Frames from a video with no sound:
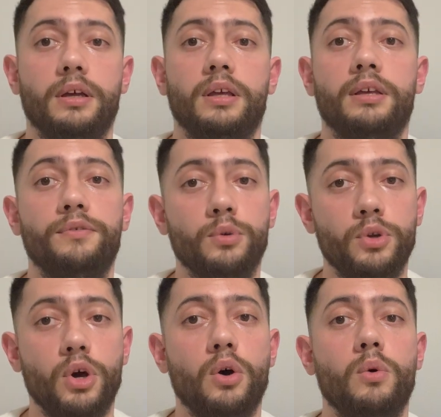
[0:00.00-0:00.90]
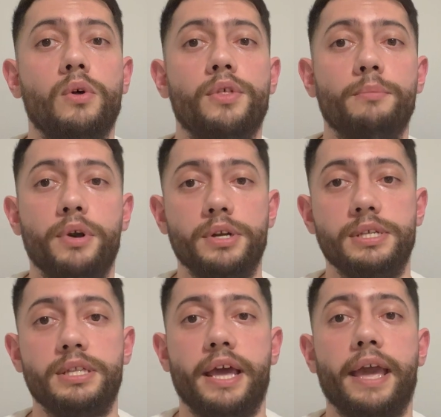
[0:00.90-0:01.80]
if you know the MERN
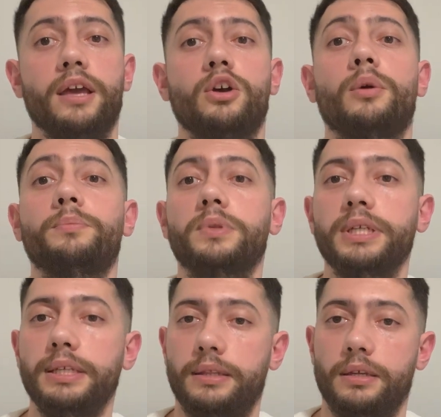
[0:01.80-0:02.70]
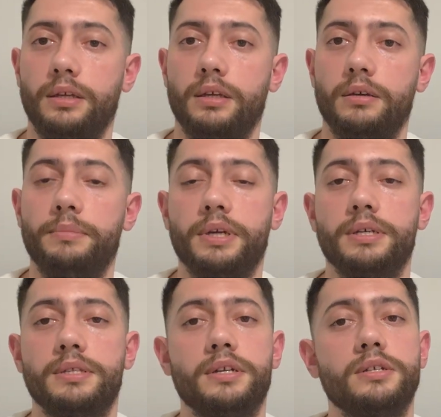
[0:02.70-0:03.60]
stack completely,
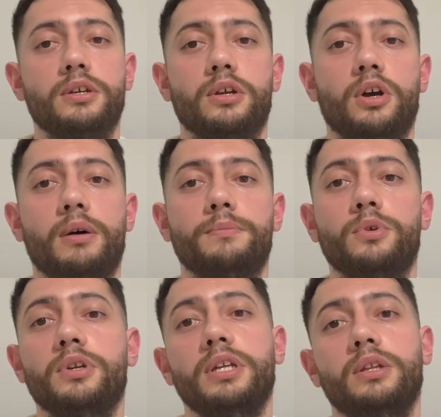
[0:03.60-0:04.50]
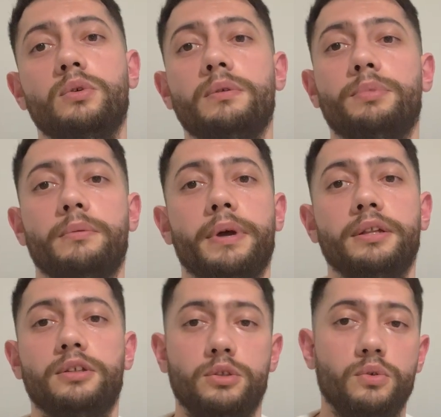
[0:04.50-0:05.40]
because there's gonna come your need to
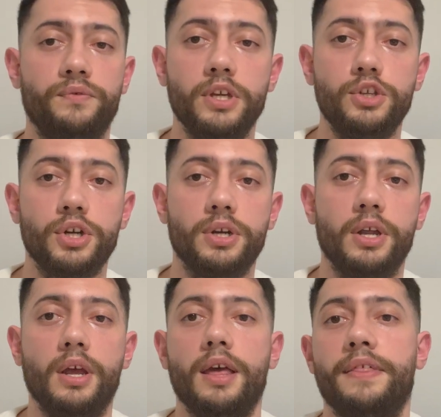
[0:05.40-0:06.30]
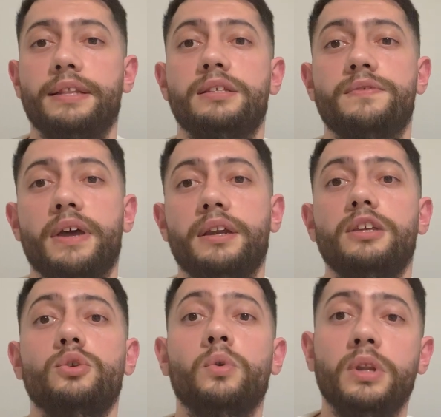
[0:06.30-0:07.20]
implement a new feature that is very
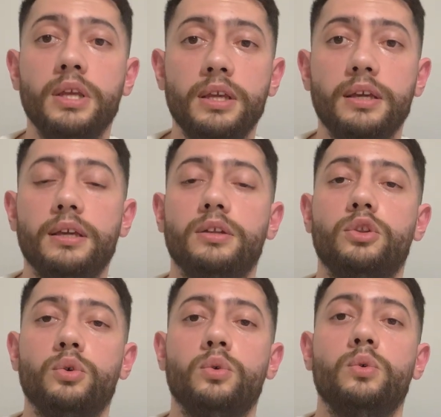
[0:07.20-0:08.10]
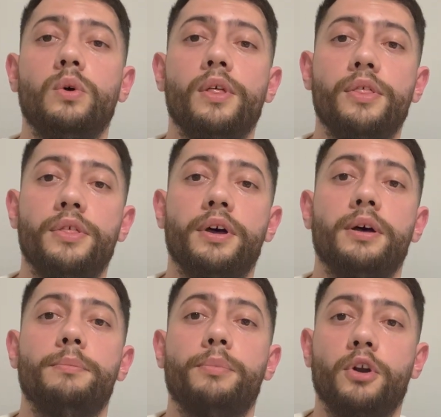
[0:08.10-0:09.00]
unique to the
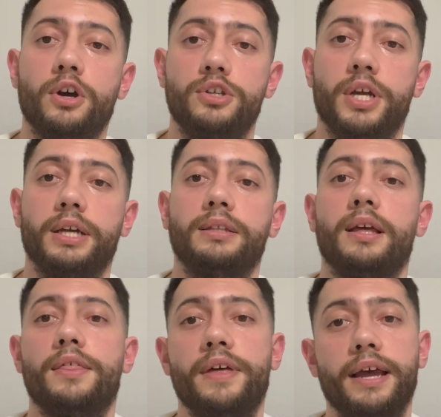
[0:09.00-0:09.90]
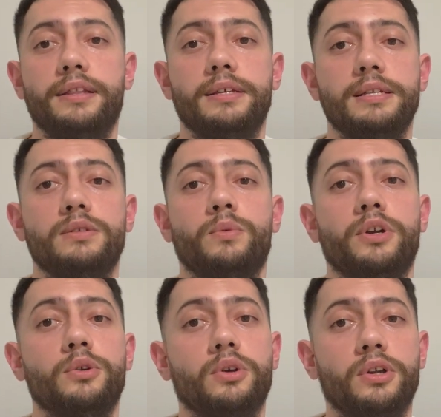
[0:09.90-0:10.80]
project, and that is where
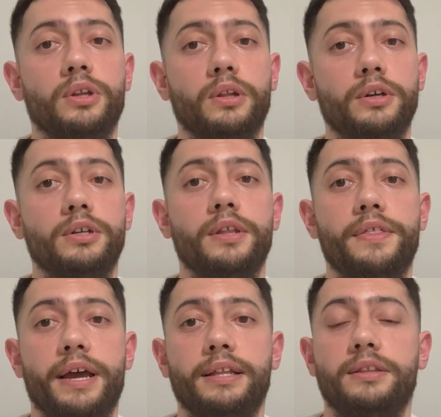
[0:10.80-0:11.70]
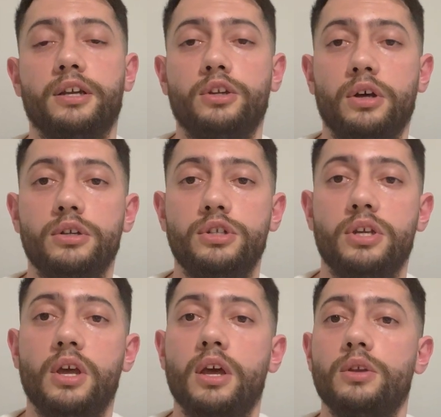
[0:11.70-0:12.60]
you're gonna learn that technology.
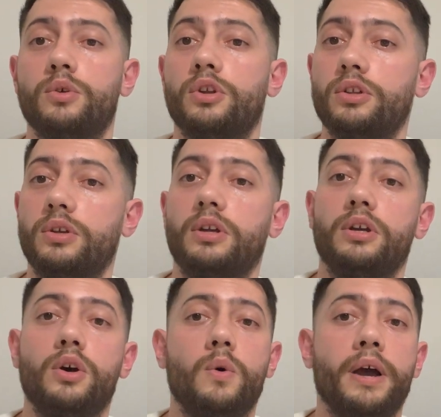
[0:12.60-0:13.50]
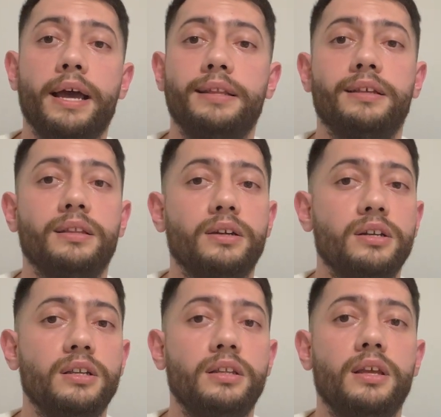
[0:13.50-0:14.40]
You're not gonna go ahead and
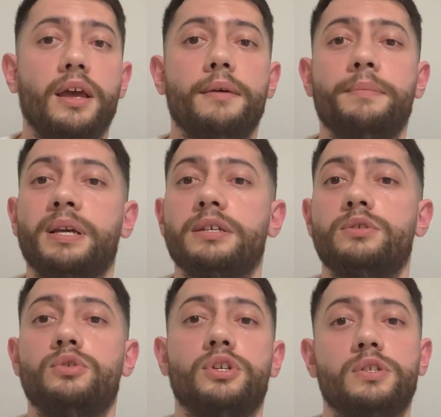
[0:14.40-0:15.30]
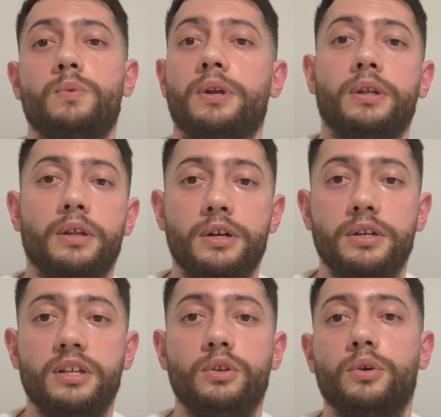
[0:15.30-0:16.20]
learn it because you just want to learn
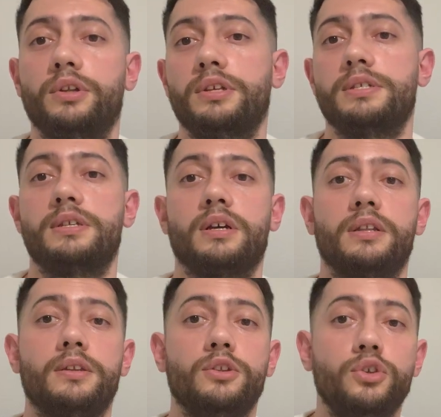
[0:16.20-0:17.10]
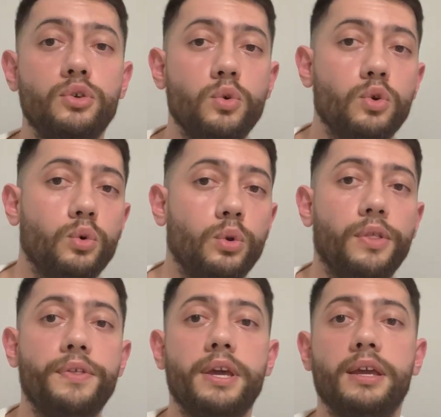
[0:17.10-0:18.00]
it, or it is the new cool
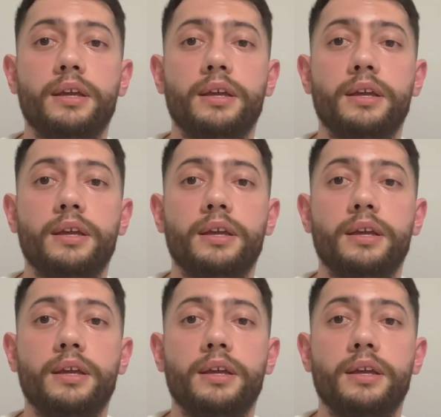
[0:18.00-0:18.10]
thing